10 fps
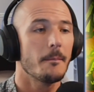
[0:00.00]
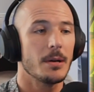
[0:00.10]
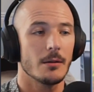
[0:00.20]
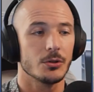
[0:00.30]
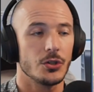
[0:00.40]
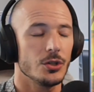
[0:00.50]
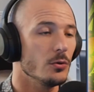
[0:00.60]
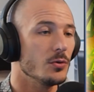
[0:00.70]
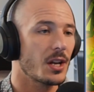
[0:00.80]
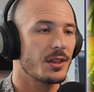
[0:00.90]
be able to
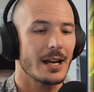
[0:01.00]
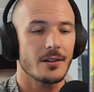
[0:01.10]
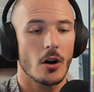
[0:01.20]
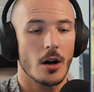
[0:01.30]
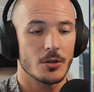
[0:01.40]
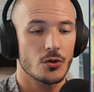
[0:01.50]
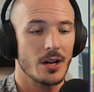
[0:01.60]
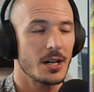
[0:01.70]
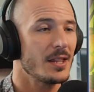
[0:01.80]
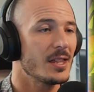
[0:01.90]
use that armor
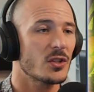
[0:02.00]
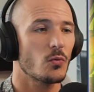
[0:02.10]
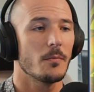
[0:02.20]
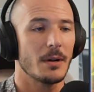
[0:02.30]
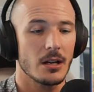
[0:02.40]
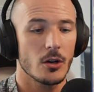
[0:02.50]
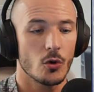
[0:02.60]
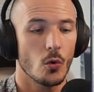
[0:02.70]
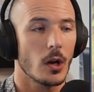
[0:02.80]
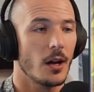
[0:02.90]
shred, and this will make
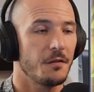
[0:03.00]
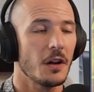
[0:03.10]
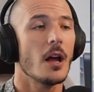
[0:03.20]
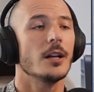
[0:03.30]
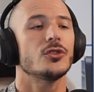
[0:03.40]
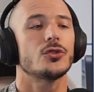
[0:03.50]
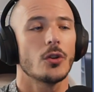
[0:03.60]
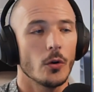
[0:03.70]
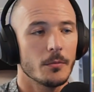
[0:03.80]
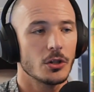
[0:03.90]
your life
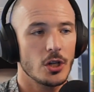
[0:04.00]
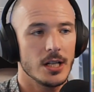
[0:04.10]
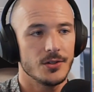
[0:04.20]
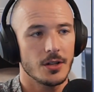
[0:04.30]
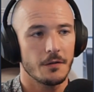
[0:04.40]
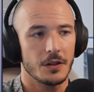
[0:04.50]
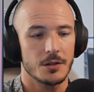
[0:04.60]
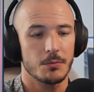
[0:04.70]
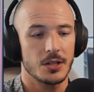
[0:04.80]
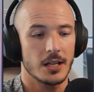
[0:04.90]
so much easier for
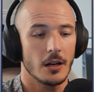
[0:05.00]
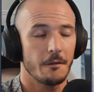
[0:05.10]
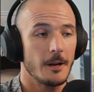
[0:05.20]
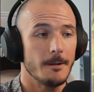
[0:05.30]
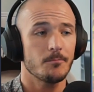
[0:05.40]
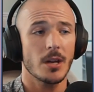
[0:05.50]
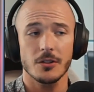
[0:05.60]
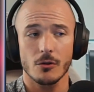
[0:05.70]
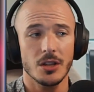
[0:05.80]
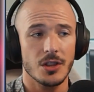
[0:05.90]
this particular feat. And
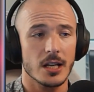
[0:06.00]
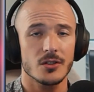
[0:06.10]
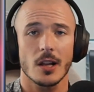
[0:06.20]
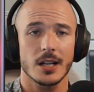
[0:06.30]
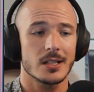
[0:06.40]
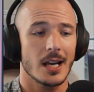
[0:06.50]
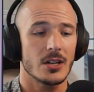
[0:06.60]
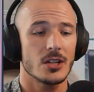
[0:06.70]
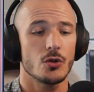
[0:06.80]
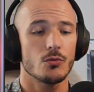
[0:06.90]
the great thing is, like I said,
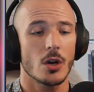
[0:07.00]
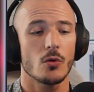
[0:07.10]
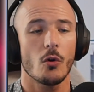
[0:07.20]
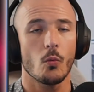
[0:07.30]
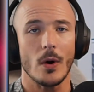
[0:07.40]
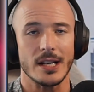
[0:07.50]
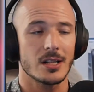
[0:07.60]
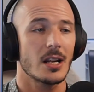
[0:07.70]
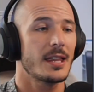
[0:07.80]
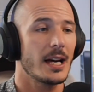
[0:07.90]
is you do not
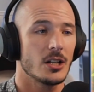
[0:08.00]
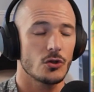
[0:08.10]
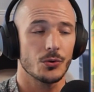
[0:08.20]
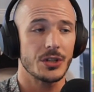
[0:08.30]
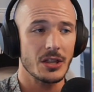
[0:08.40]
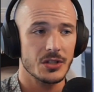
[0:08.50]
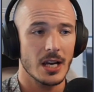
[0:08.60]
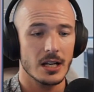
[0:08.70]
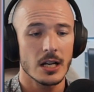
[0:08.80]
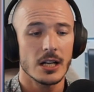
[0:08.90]
waste that initial tether
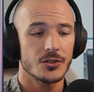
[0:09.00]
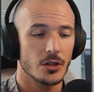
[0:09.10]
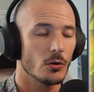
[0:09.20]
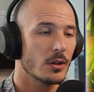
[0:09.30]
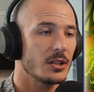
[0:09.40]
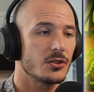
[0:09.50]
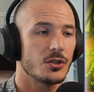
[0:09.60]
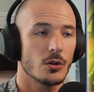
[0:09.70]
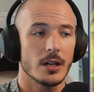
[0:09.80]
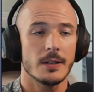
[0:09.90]
tech, so you'll get to
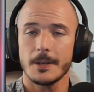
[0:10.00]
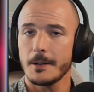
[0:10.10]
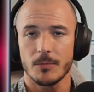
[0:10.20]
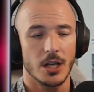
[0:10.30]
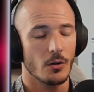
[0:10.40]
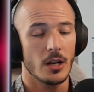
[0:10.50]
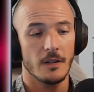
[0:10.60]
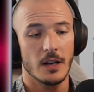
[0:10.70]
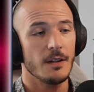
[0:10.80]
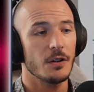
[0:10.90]
do it, you know,
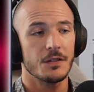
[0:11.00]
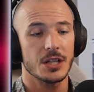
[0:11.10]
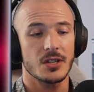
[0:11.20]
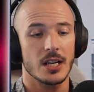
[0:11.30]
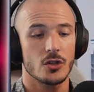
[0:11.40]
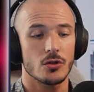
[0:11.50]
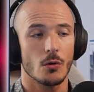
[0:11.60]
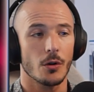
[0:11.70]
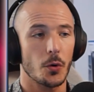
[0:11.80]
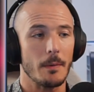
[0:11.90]
even if this takes you
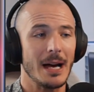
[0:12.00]
2 or 3